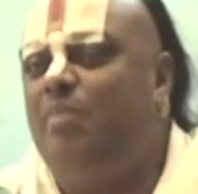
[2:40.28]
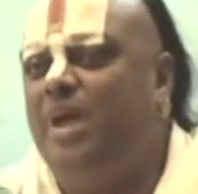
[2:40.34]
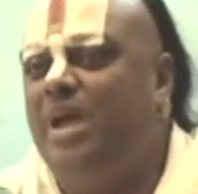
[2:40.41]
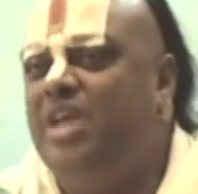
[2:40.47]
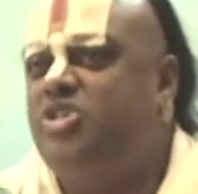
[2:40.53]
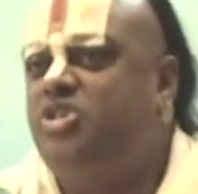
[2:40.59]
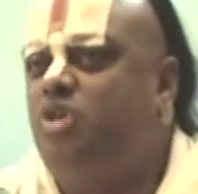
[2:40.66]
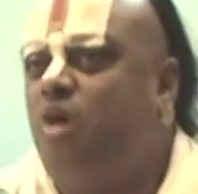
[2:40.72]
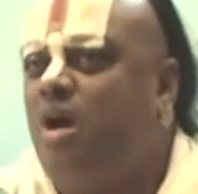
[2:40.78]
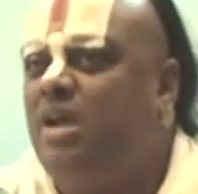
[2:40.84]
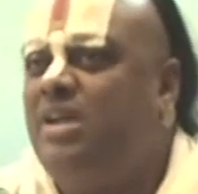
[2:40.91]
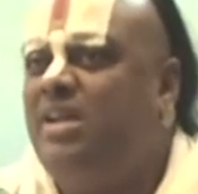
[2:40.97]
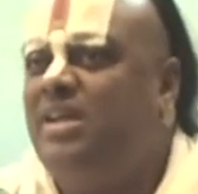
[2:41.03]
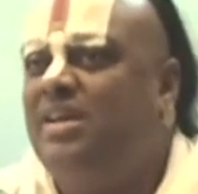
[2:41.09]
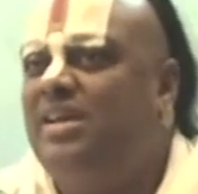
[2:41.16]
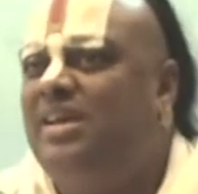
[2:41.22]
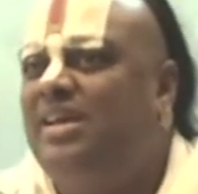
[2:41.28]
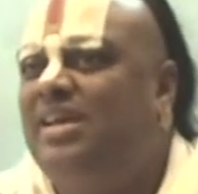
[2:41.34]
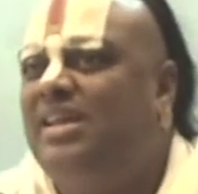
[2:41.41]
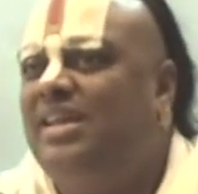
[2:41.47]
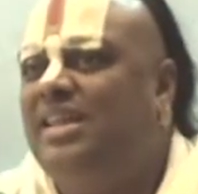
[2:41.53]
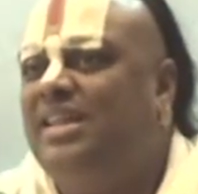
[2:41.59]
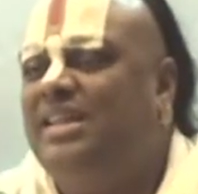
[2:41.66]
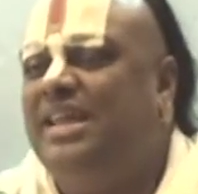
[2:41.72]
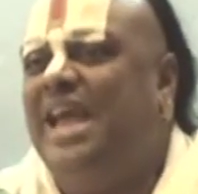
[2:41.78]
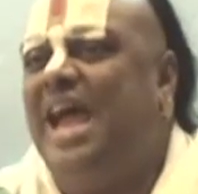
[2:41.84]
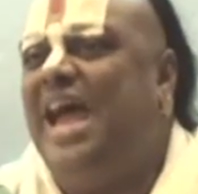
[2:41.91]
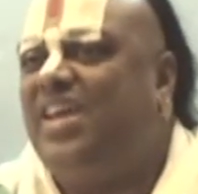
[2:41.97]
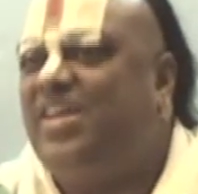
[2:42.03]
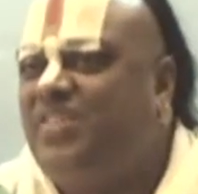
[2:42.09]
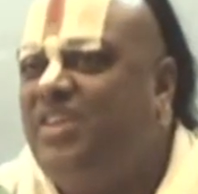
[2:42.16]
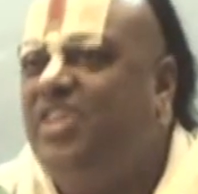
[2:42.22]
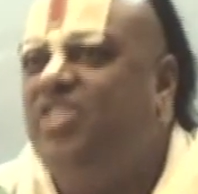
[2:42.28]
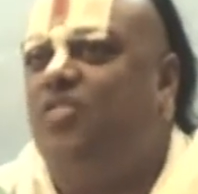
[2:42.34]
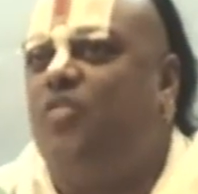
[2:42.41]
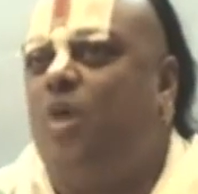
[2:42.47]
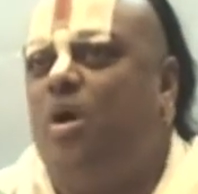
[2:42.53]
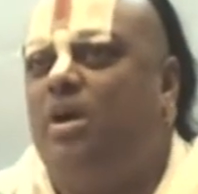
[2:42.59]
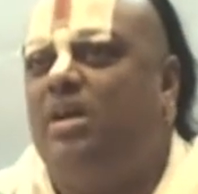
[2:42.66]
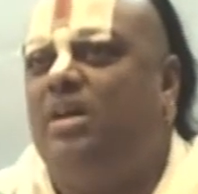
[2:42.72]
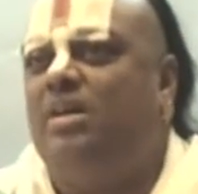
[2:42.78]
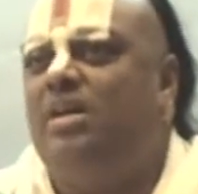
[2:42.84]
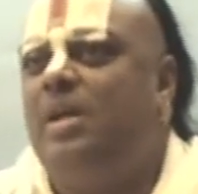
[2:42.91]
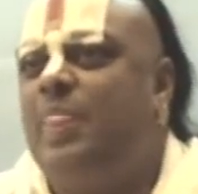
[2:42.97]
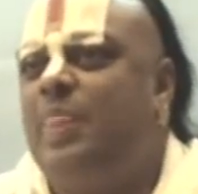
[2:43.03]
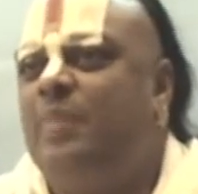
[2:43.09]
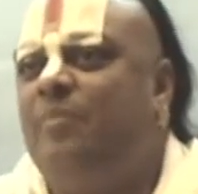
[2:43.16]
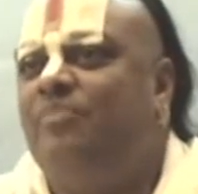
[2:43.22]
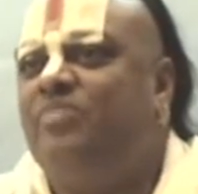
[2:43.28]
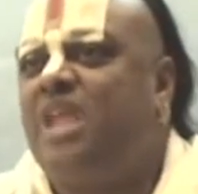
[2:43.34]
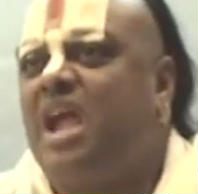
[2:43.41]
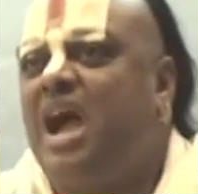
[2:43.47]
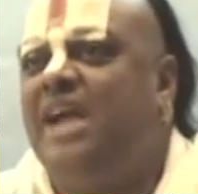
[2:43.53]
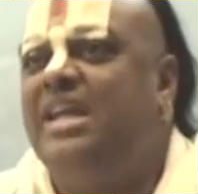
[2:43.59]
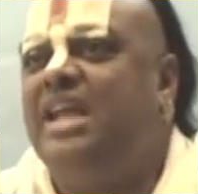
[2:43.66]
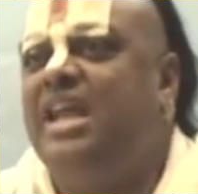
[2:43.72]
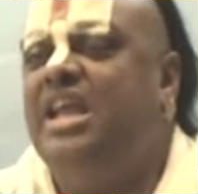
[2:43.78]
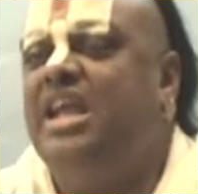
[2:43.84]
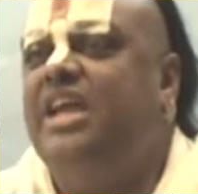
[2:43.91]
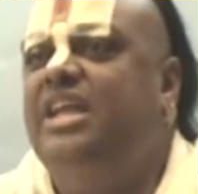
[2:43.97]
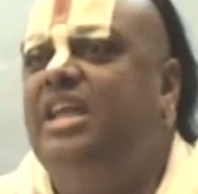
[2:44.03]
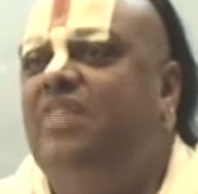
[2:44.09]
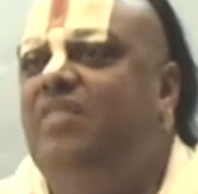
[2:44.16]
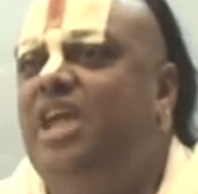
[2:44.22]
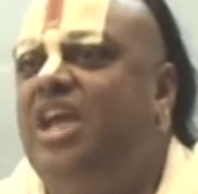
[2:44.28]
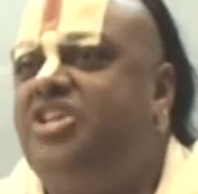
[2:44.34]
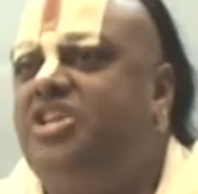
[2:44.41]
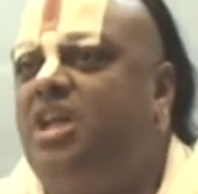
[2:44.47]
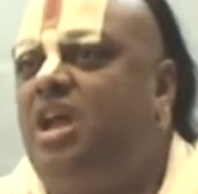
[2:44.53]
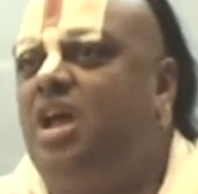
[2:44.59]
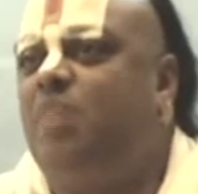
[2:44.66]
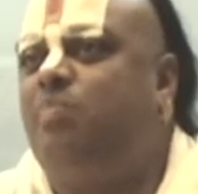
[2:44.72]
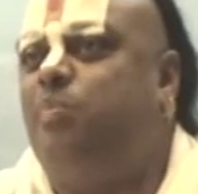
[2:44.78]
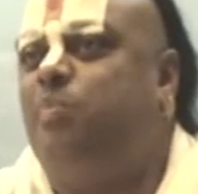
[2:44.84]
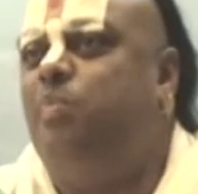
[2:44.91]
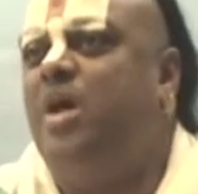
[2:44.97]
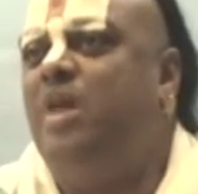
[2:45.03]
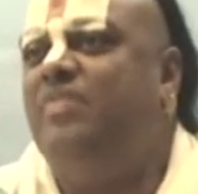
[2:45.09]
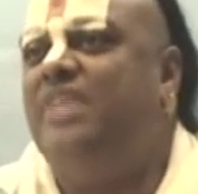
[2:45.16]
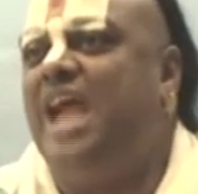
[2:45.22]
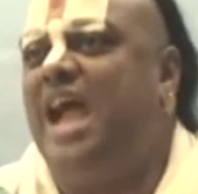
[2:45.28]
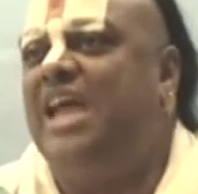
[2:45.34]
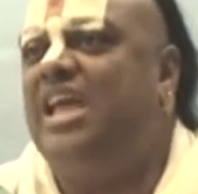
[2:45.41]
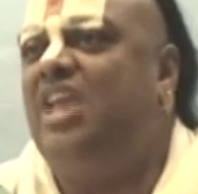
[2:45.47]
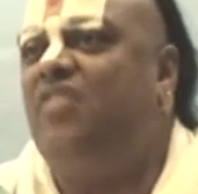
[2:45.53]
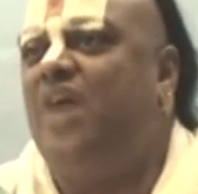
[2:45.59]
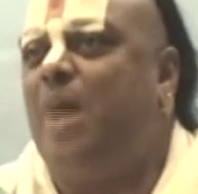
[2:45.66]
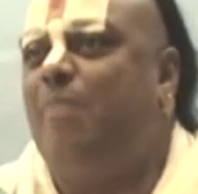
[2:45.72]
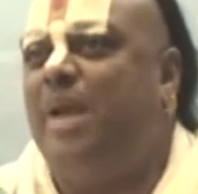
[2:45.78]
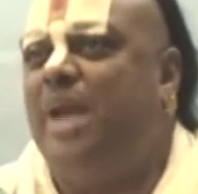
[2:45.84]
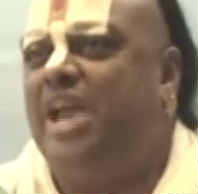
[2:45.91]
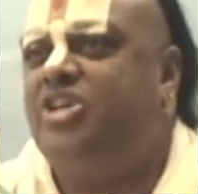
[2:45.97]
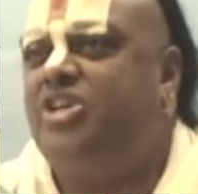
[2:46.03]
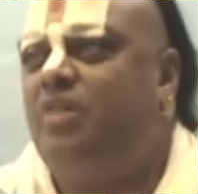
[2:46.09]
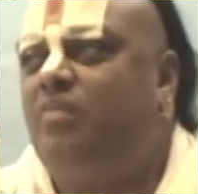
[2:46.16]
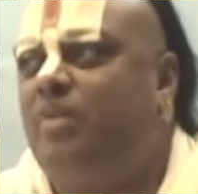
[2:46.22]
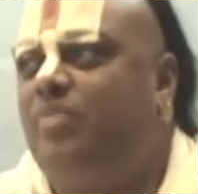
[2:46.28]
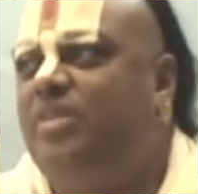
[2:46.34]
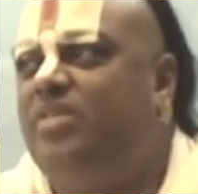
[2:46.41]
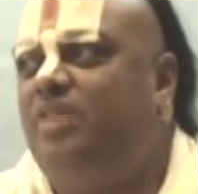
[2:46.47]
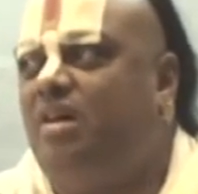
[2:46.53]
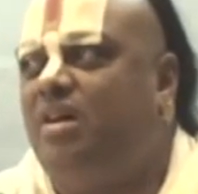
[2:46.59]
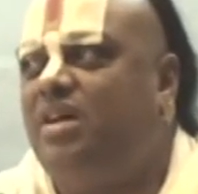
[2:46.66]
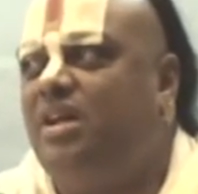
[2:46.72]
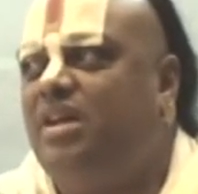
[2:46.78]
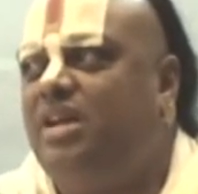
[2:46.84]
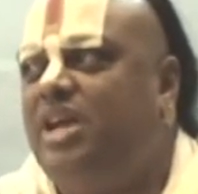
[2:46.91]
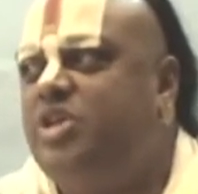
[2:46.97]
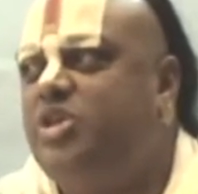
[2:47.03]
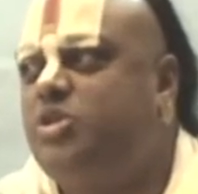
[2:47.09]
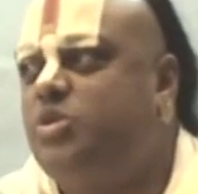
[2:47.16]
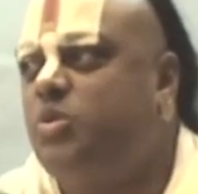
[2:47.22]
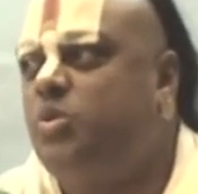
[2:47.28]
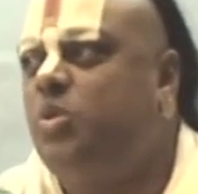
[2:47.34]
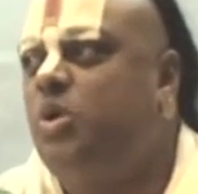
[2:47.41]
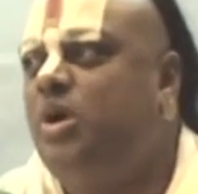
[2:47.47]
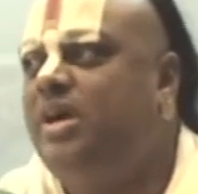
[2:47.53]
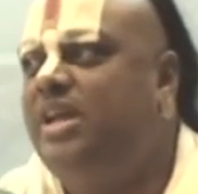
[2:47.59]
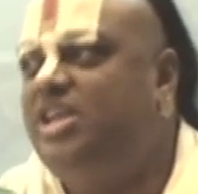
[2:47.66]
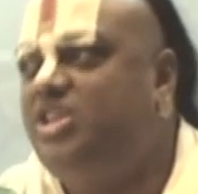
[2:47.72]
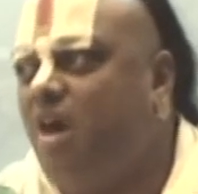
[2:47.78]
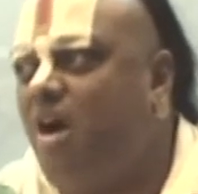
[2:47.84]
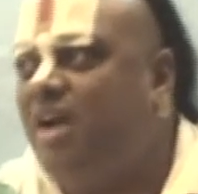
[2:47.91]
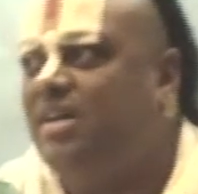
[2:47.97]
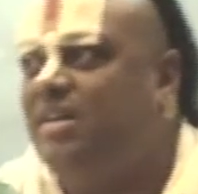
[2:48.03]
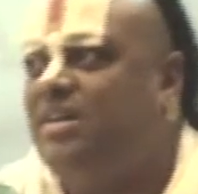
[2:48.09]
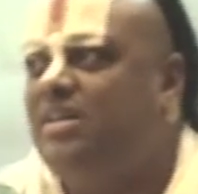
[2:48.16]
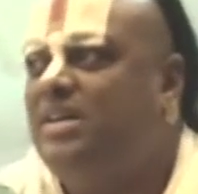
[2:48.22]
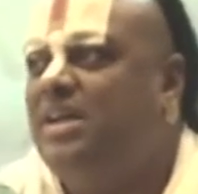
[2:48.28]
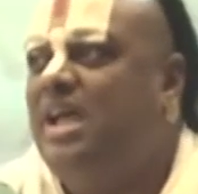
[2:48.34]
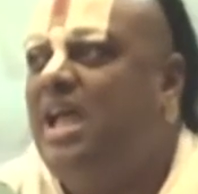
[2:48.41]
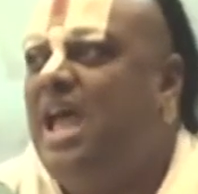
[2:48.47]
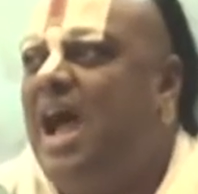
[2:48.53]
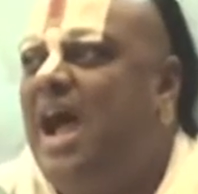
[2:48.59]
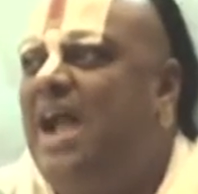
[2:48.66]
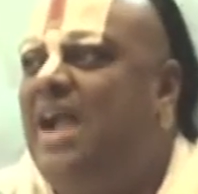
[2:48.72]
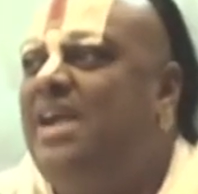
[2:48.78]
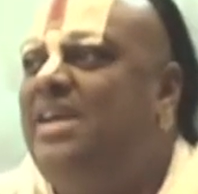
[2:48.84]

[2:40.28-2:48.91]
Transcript: they are based on the axis of order, and any deviation or the angle of aberration from this order leads to disorder.